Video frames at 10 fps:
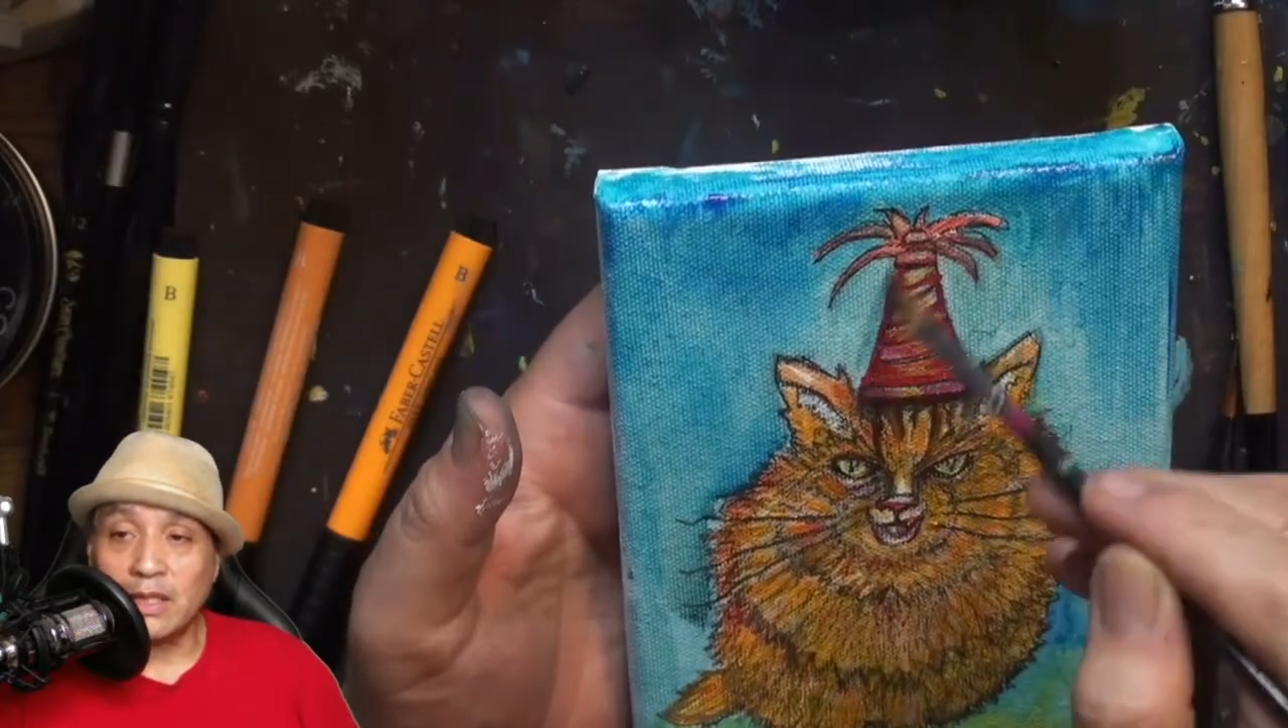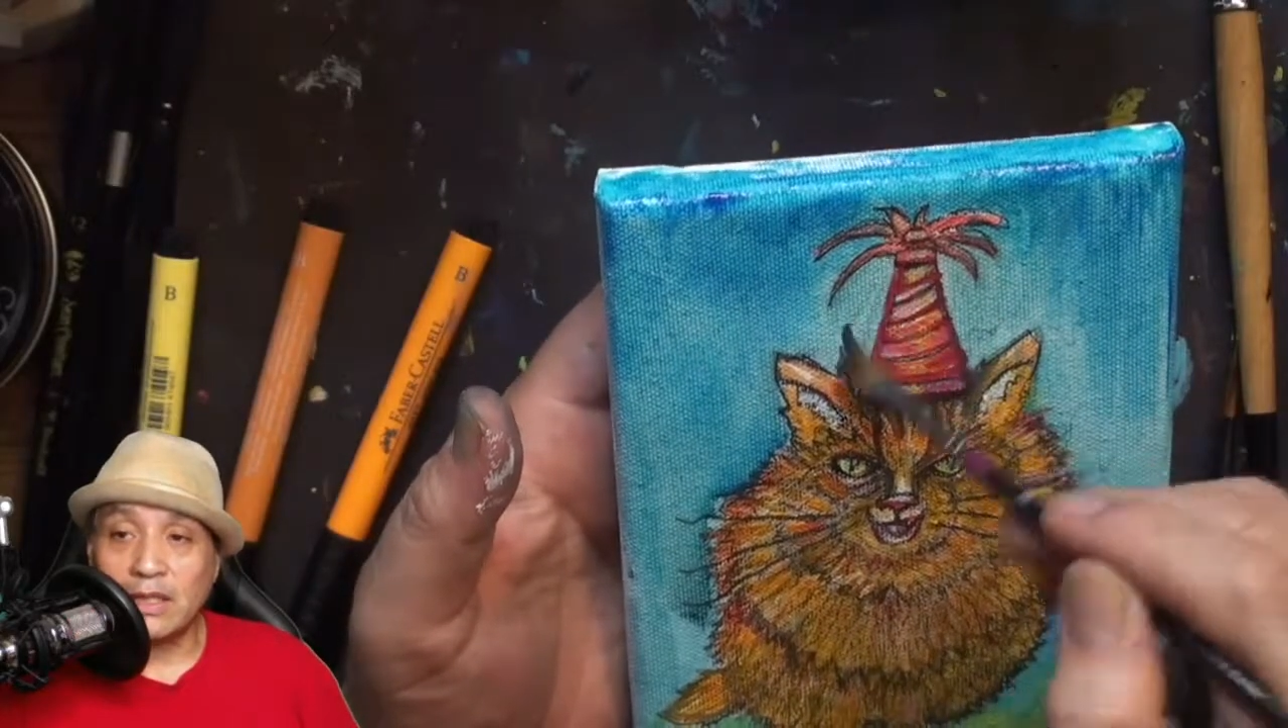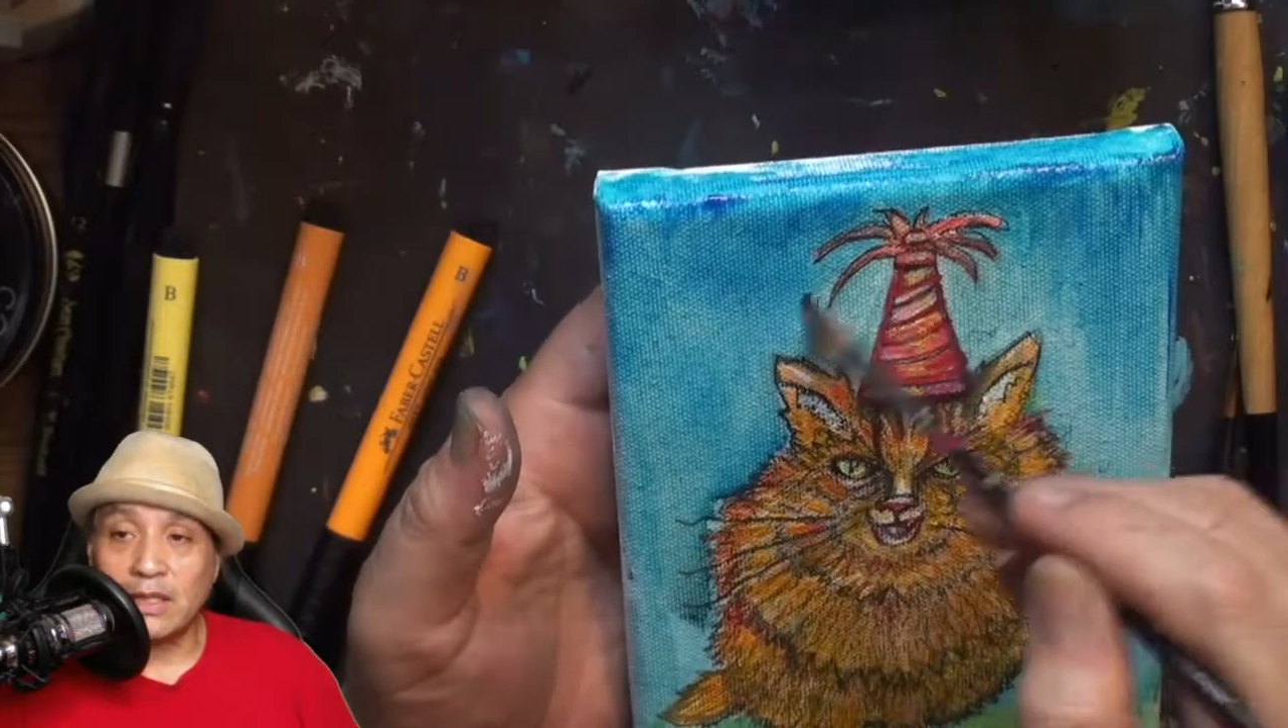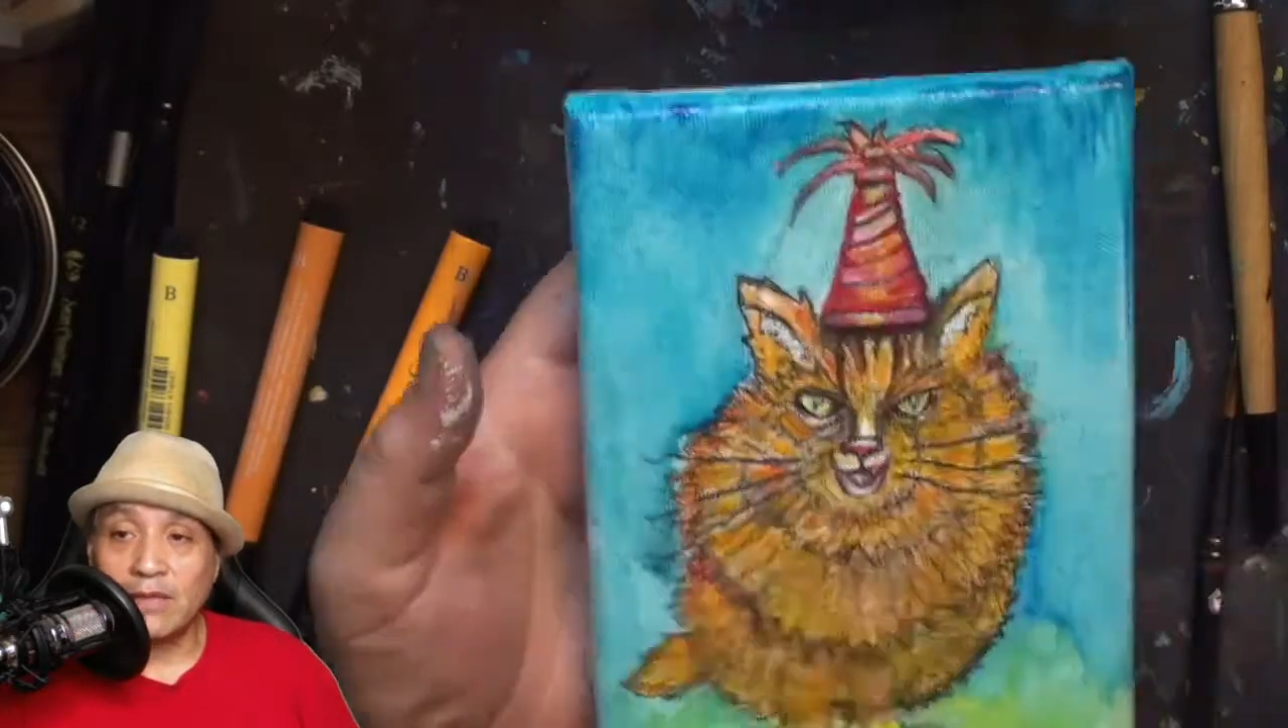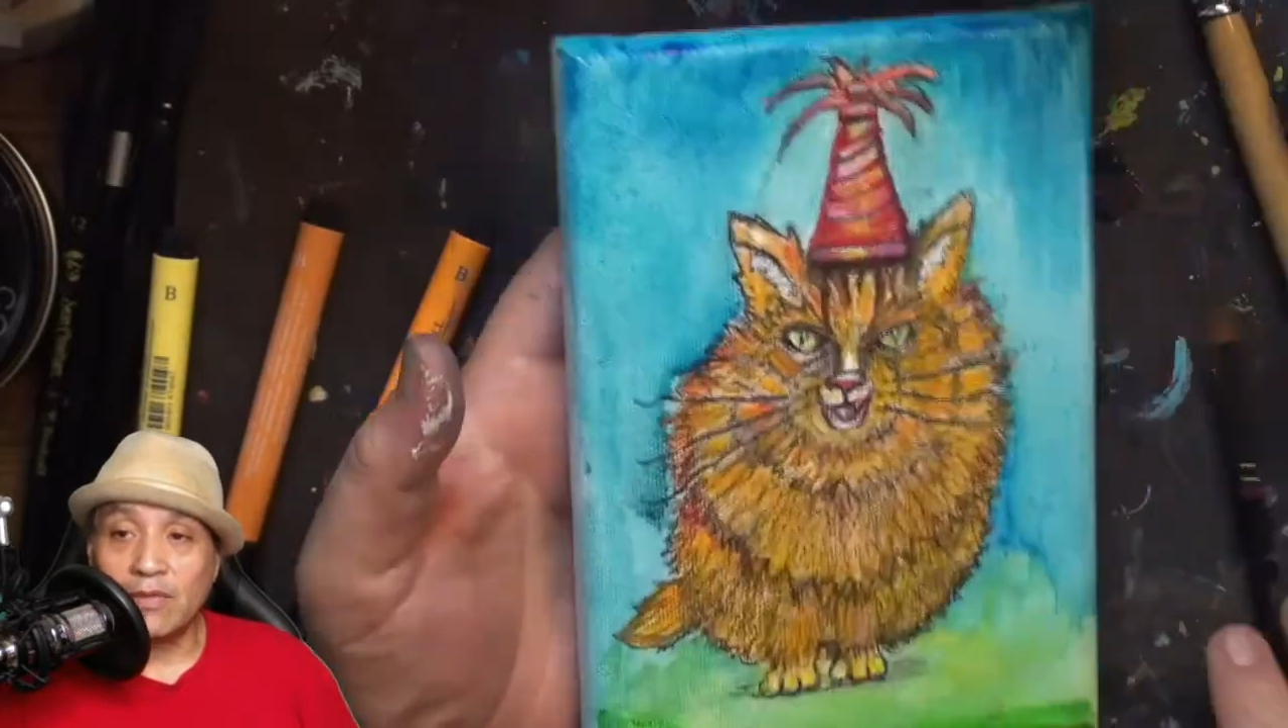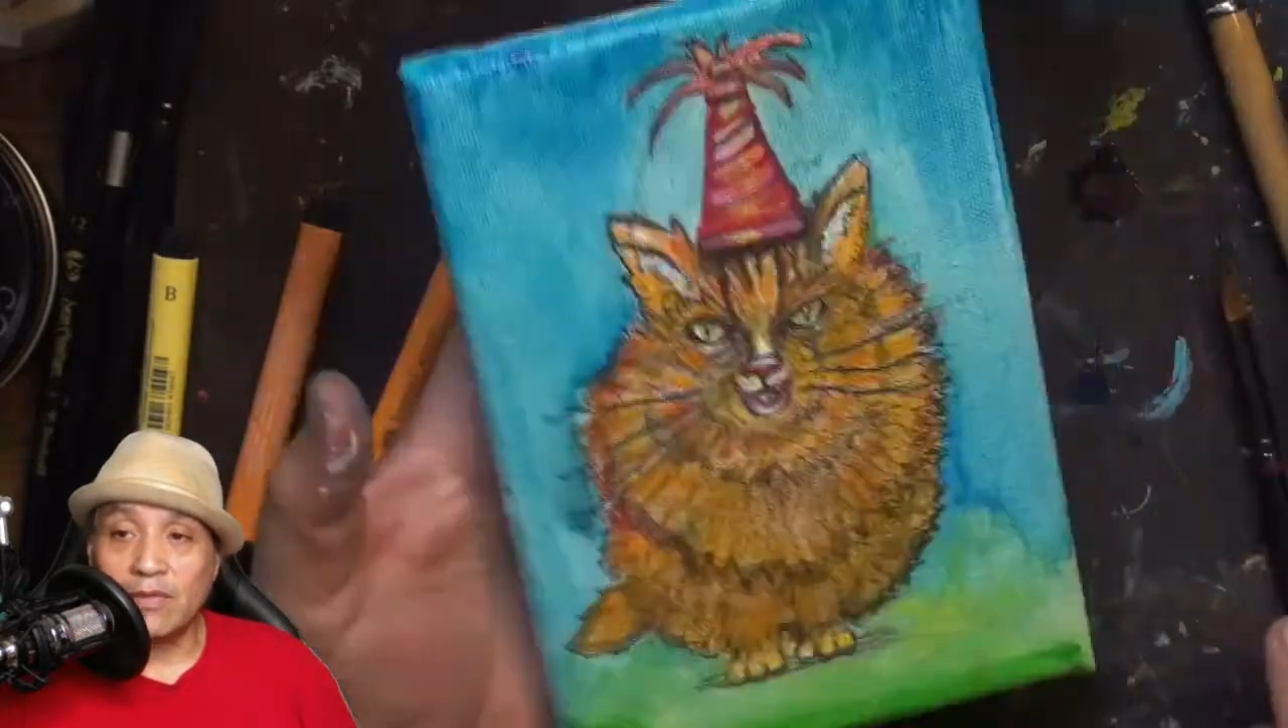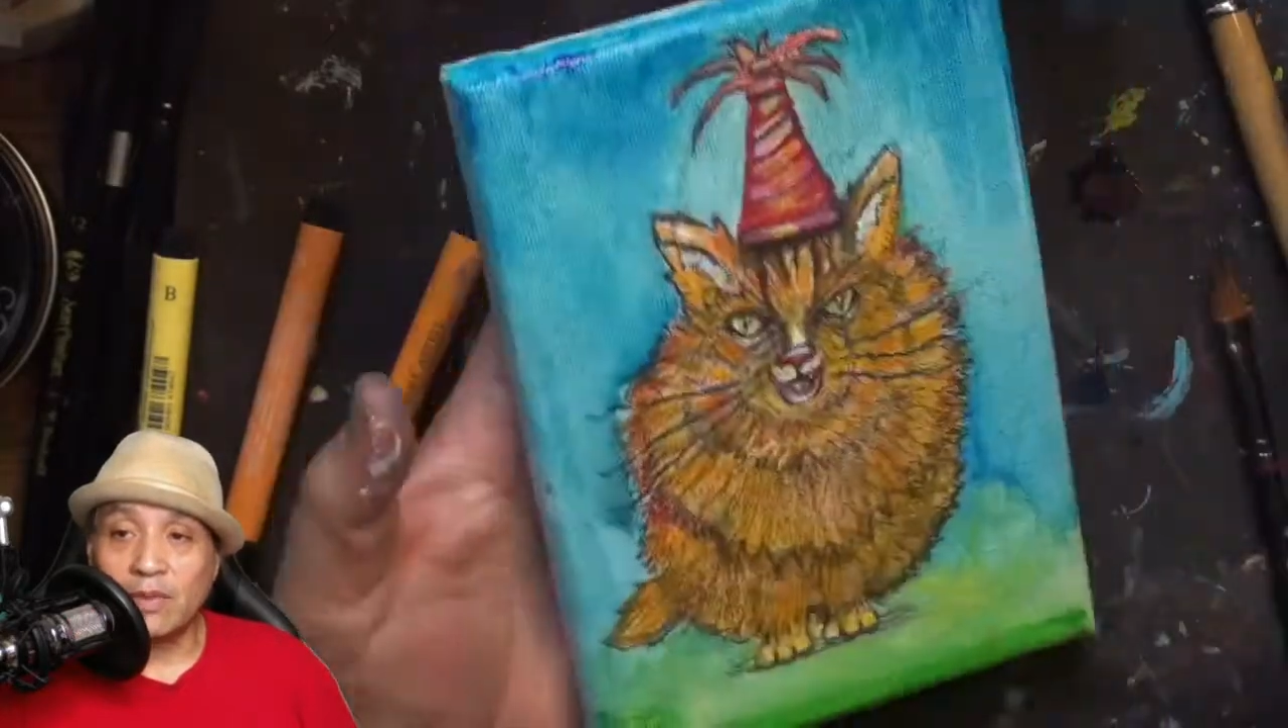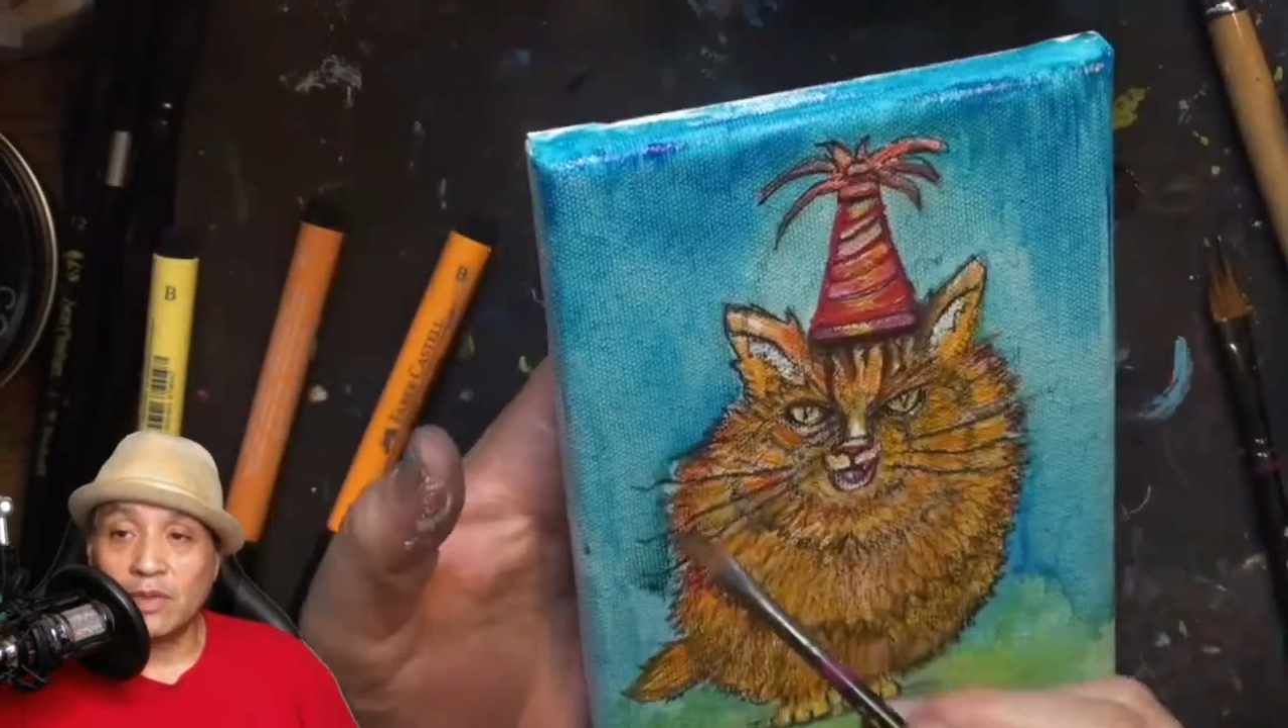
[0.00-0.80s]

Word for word: and give them the